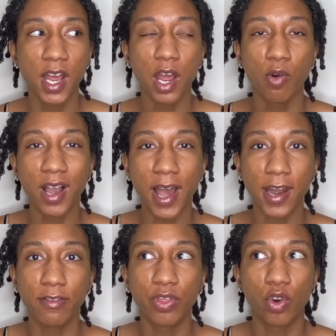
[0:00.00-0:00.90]
it will kind
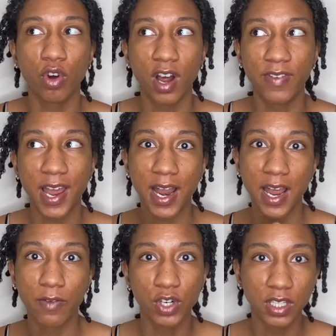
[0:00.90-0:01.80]
of throw off
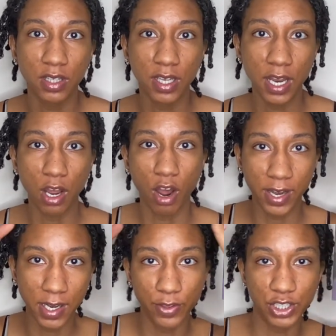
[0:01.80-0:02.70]
everything on
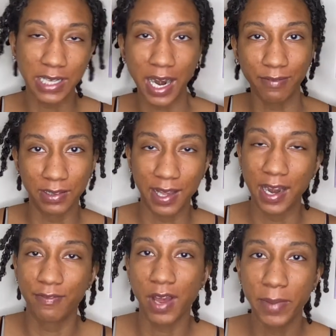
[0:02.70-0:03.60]
either side of the line,
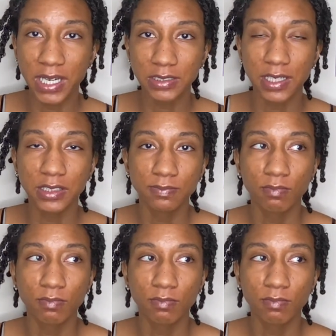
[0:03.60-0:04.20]
if that makes sense.